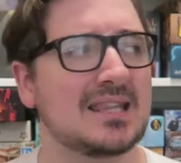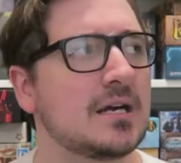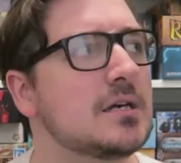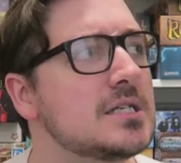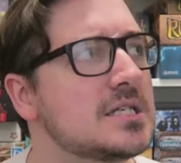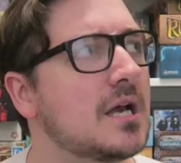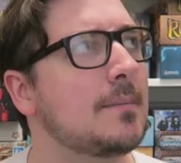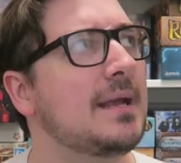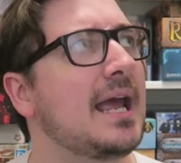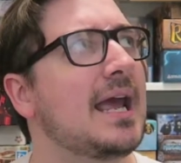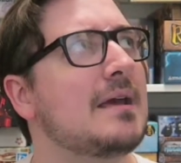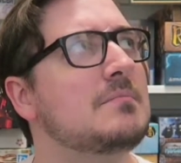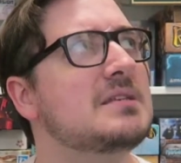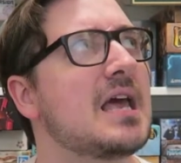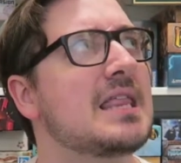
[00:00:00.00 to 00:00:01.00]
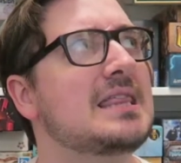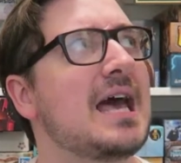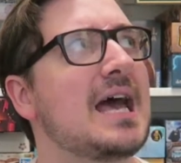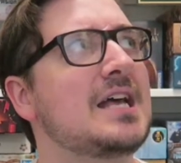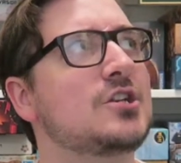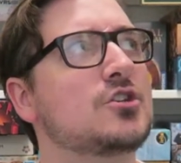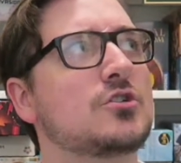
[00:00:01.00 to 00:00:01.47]
There are some games
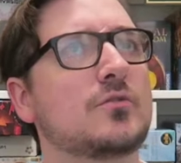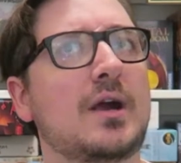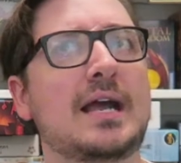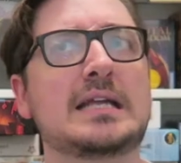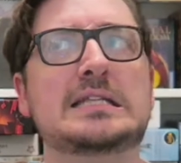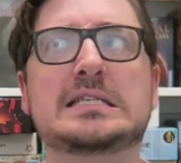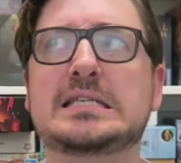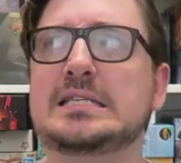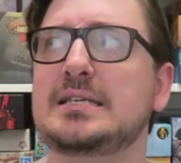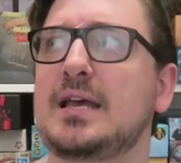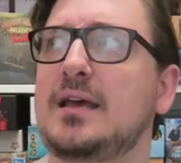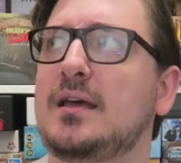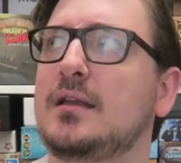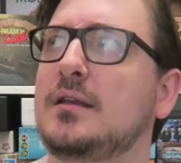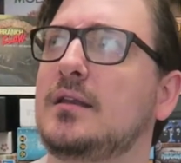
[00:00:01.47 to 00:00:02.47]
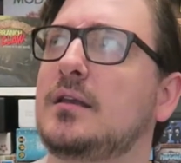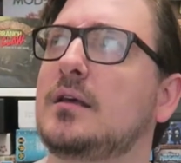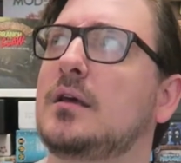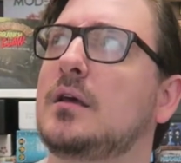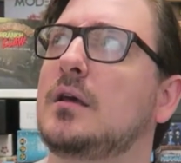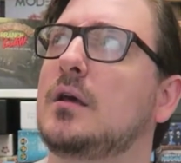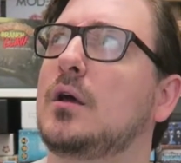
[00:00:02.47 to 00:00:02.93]
that transcend
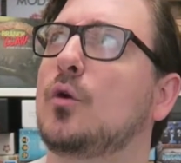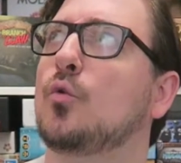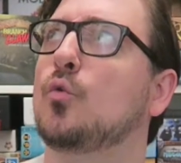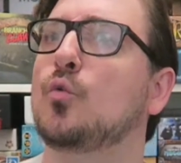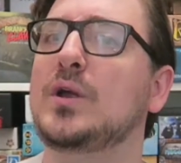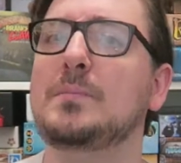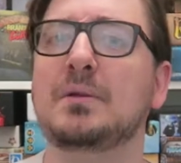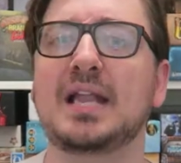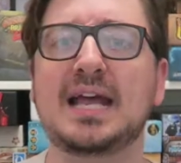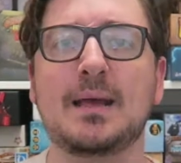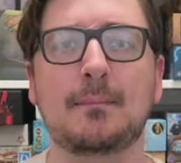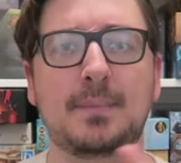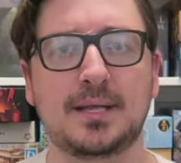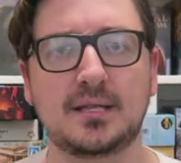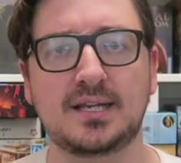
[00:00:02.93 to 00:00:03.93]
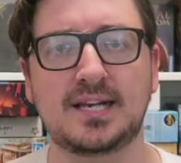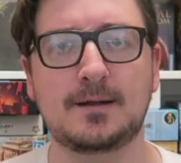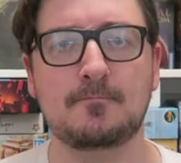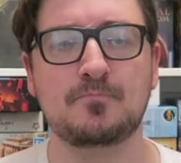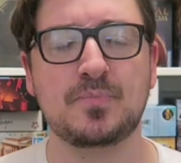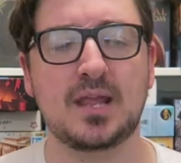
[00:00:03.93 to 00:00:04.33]
replayability.